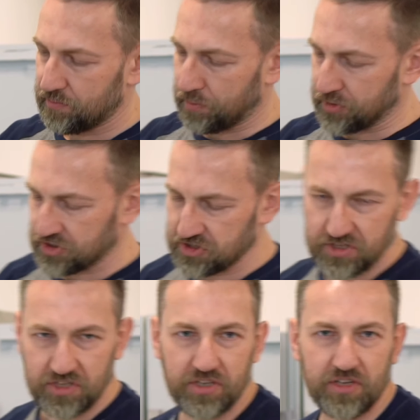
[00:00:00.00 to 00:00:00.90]
positioned
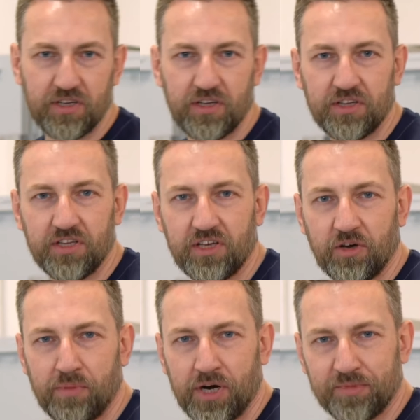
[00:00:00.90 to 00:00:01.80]
in the
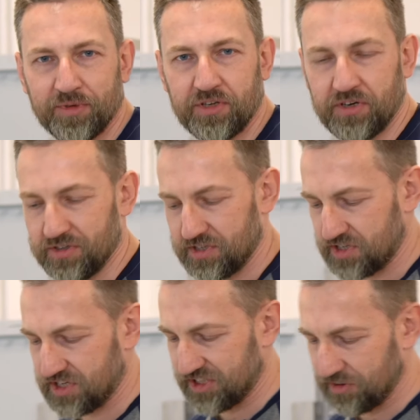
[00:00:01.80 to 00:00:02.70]
compartment here. This
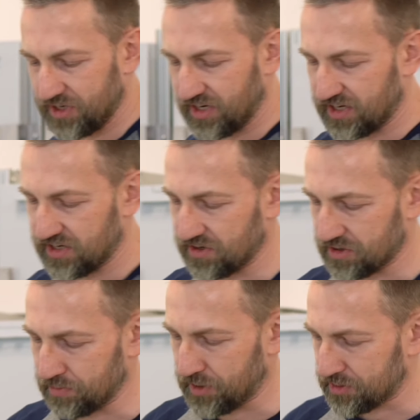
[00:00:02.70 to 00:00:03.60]
is hydraulic electrical
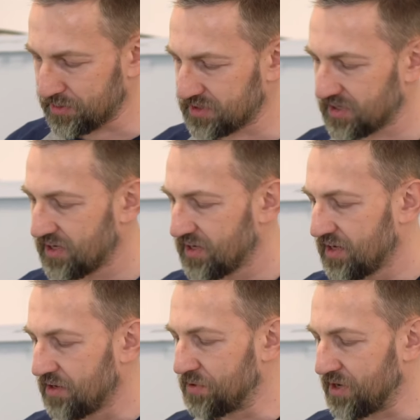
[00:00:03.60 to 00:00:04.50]
compartment.
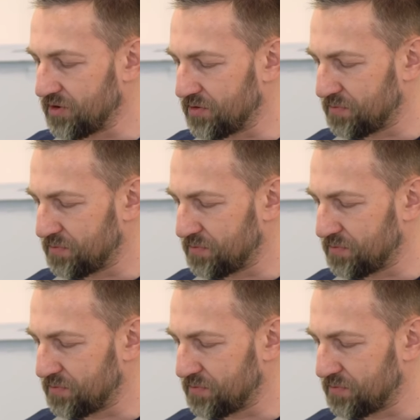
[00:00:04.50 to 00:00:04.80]
We are